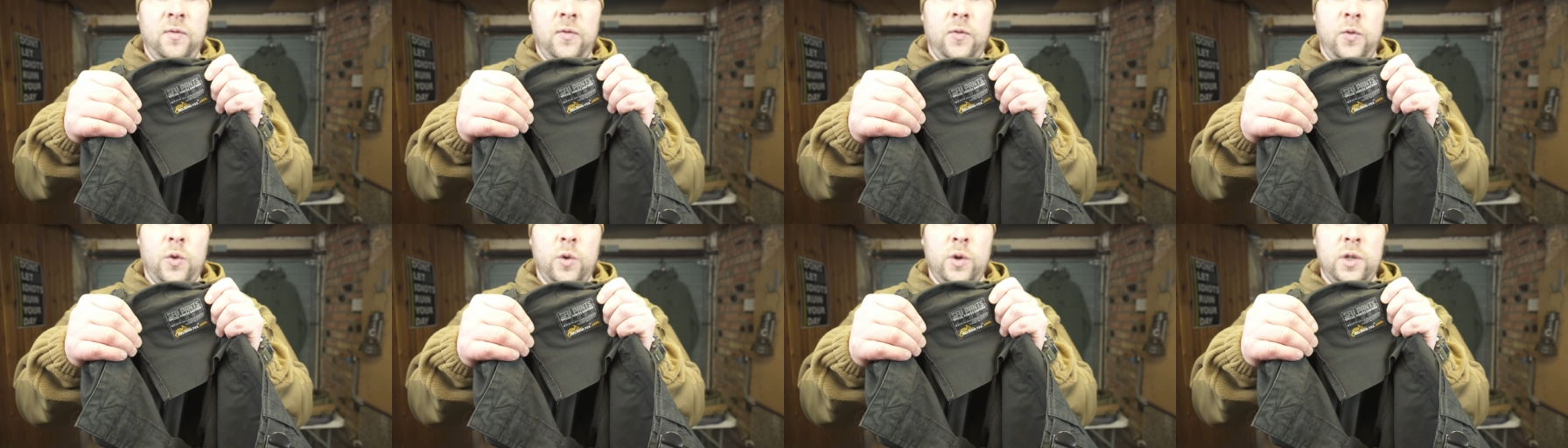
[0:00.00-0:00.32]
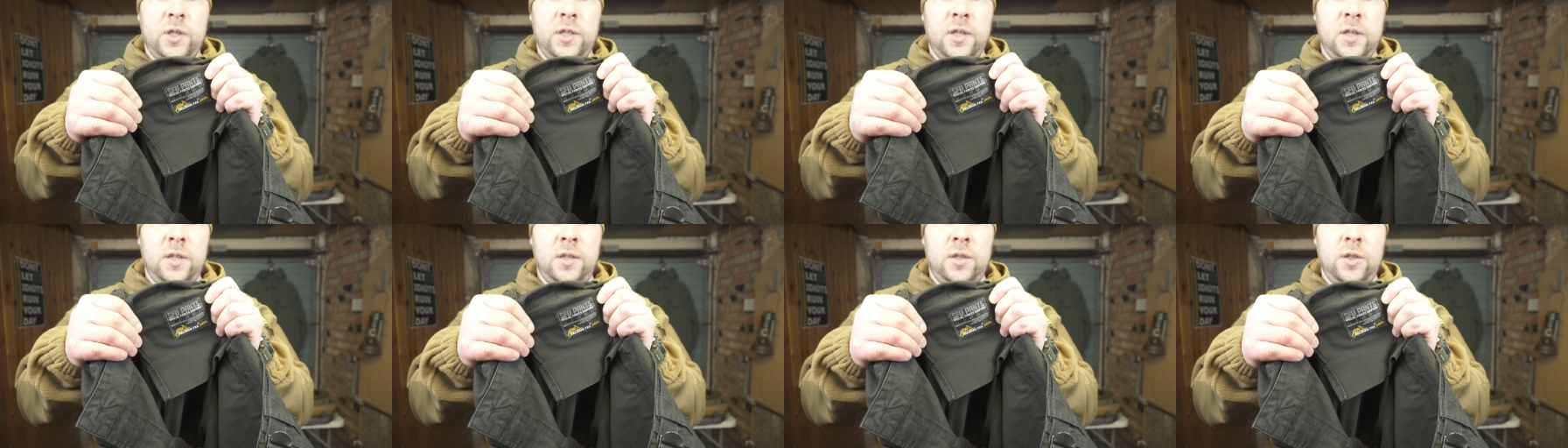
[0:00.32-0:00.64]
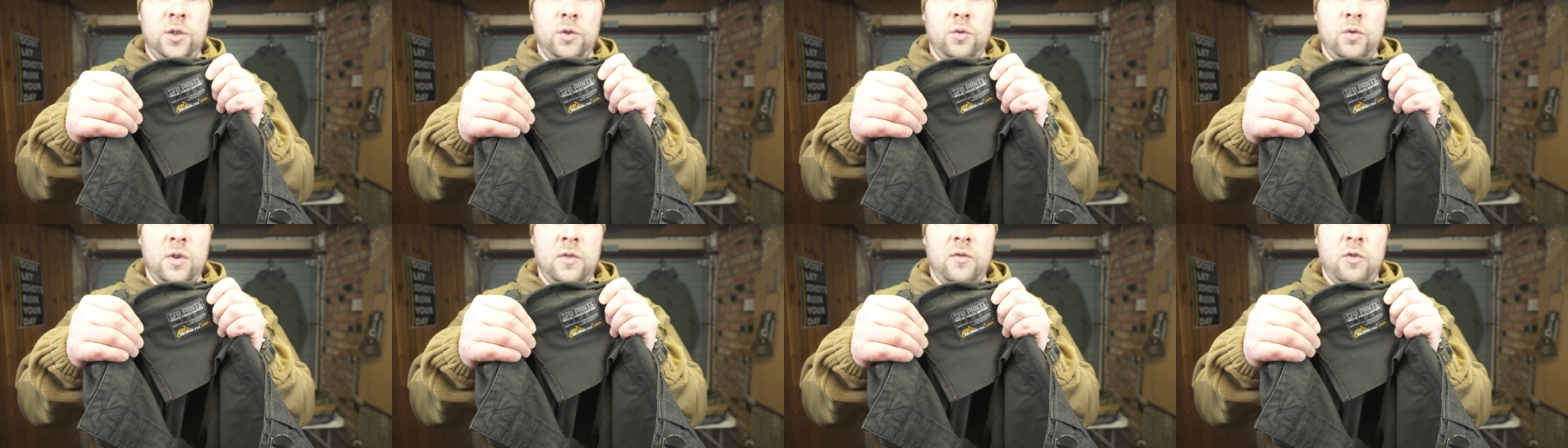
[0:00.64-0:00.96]
Forces
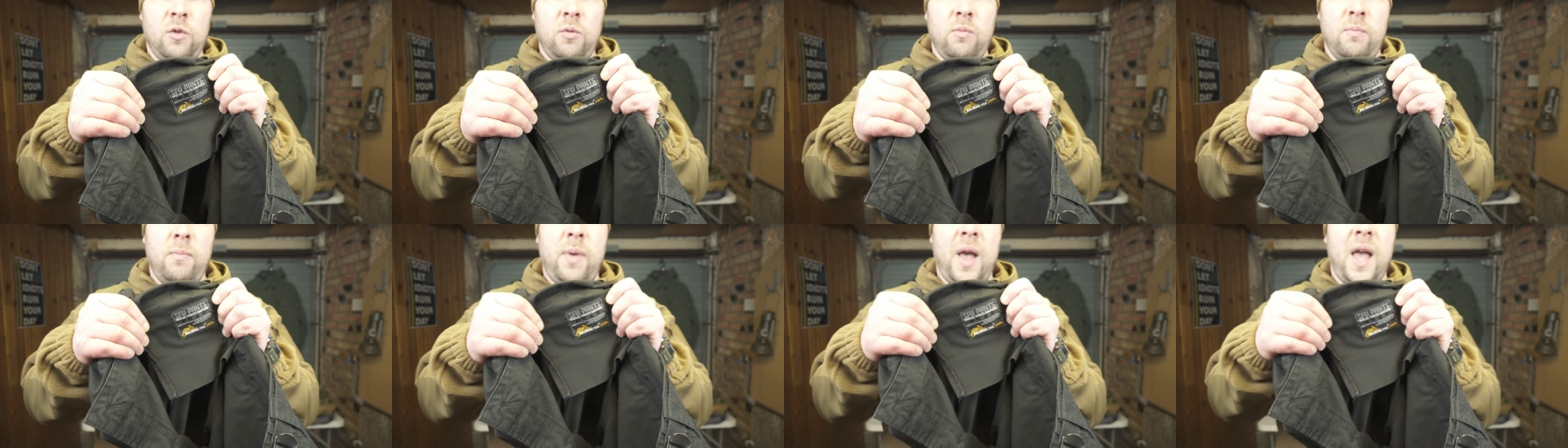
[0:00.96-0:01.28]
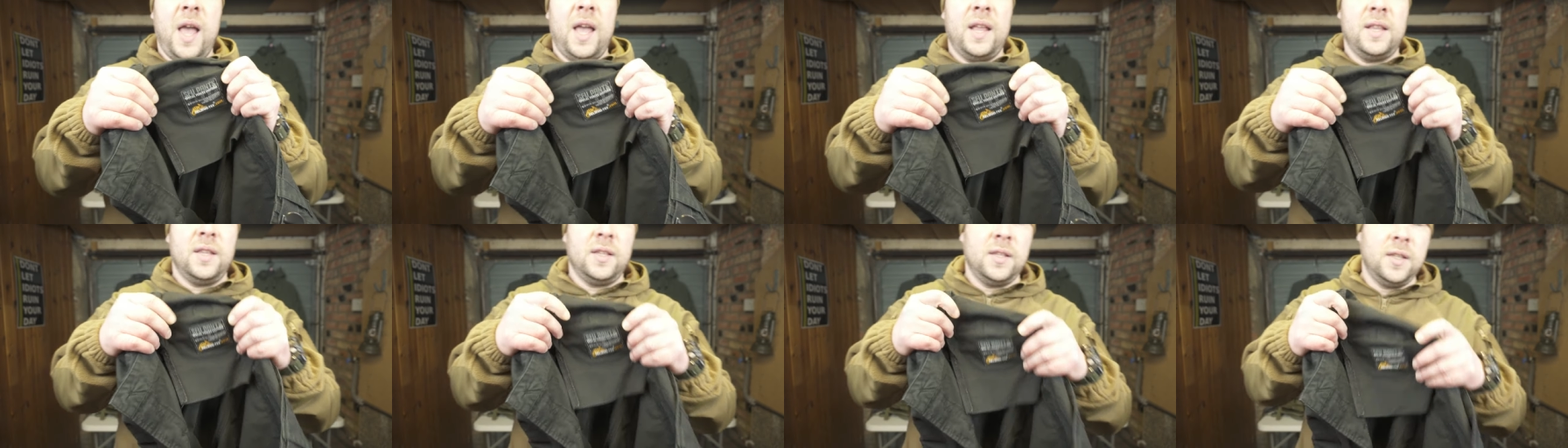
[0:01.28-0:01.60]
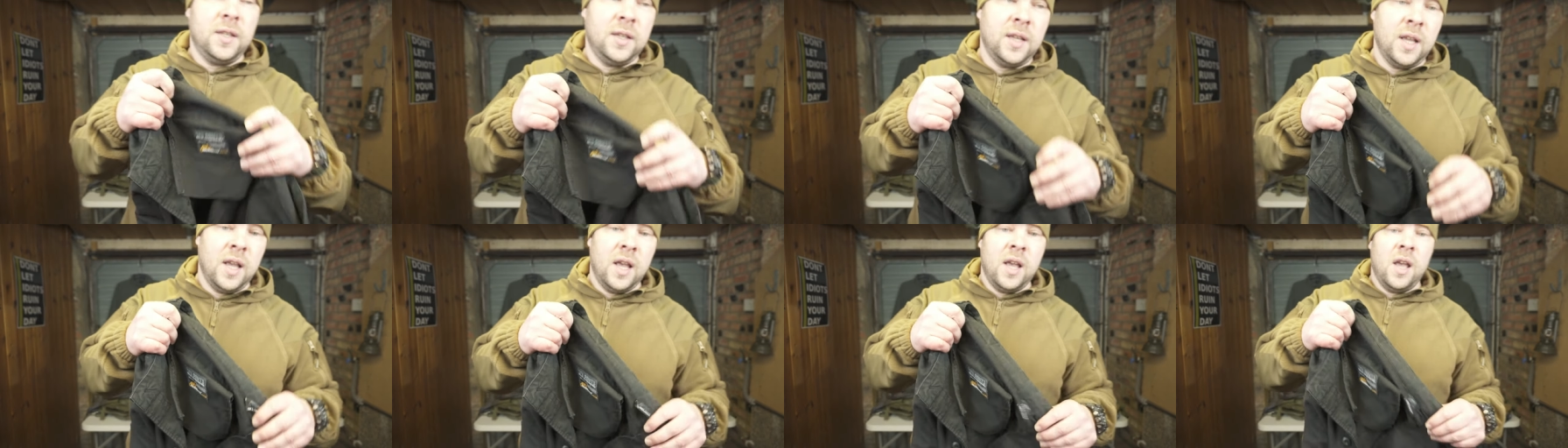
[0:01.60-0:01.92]
uniform pants.
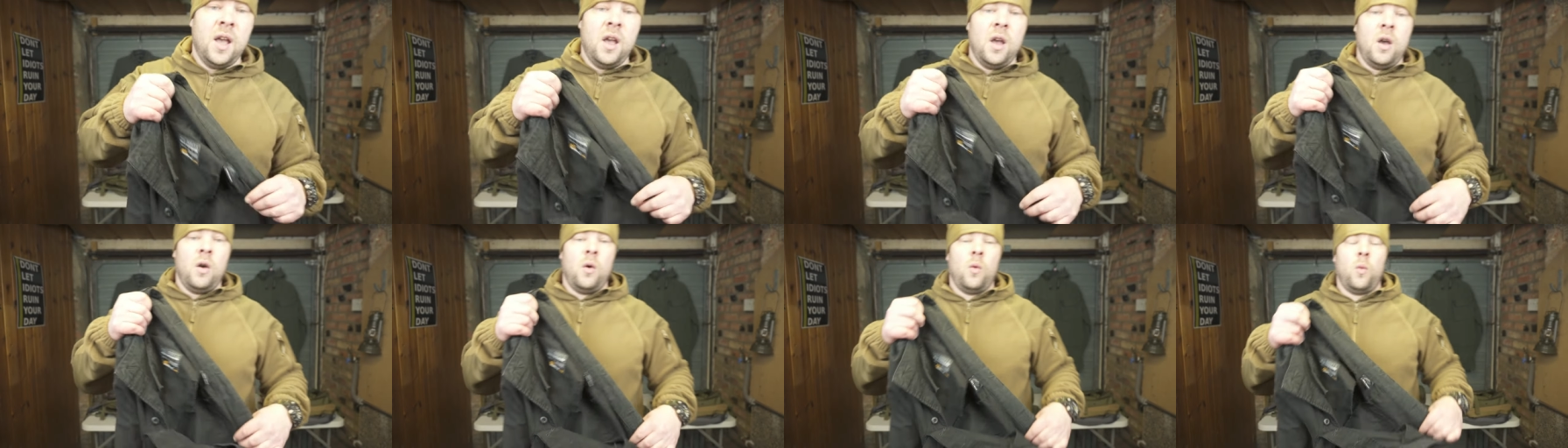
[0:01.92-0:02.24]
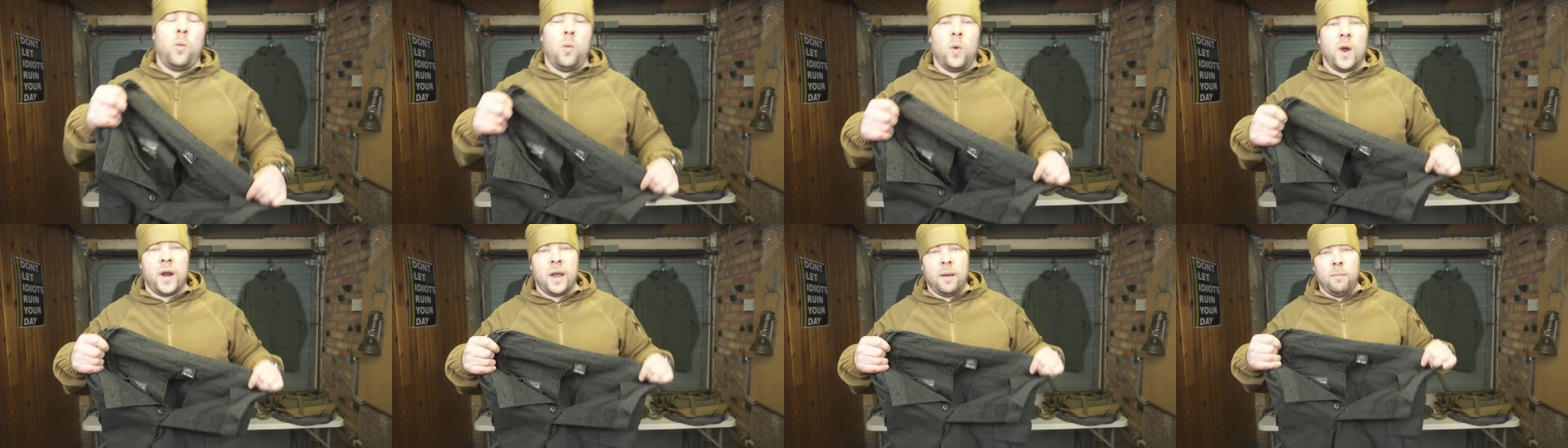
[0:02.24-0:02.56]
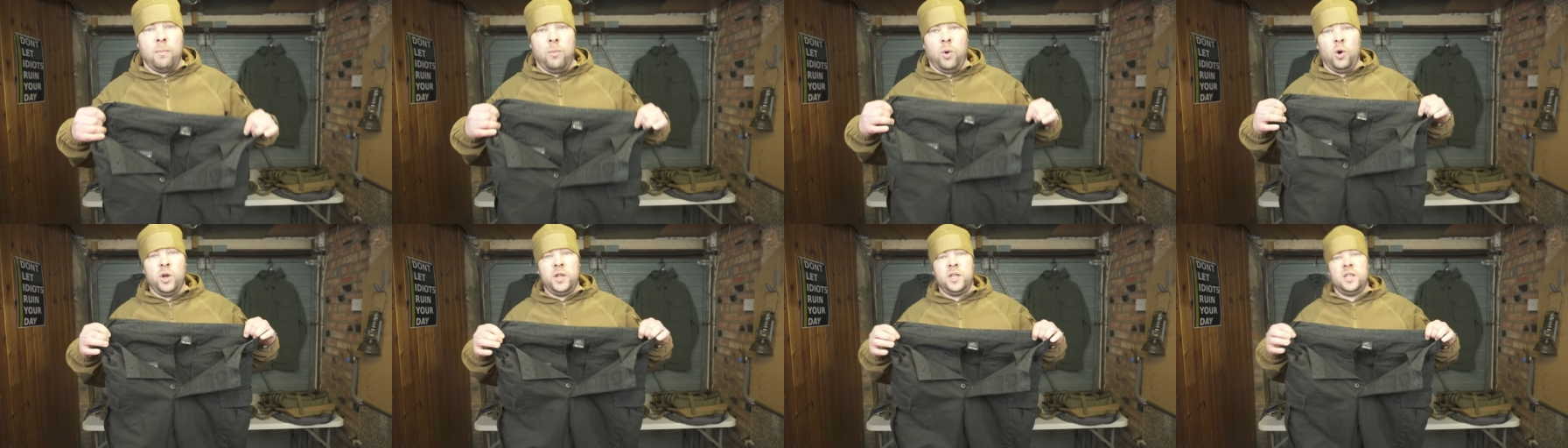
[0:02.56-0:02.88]
When I
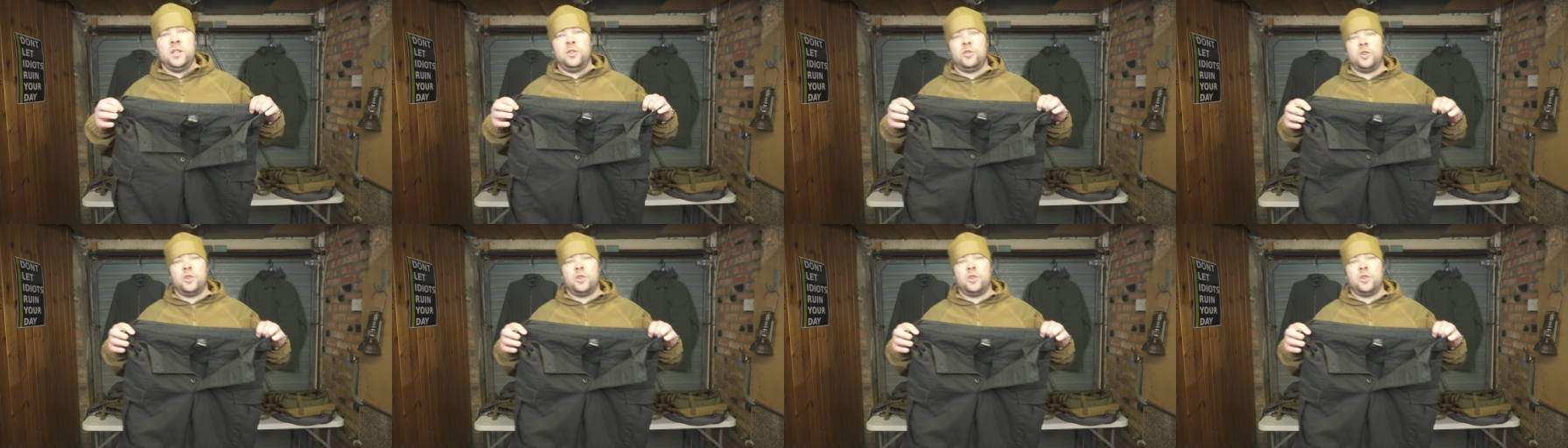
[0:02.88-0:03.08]
bought these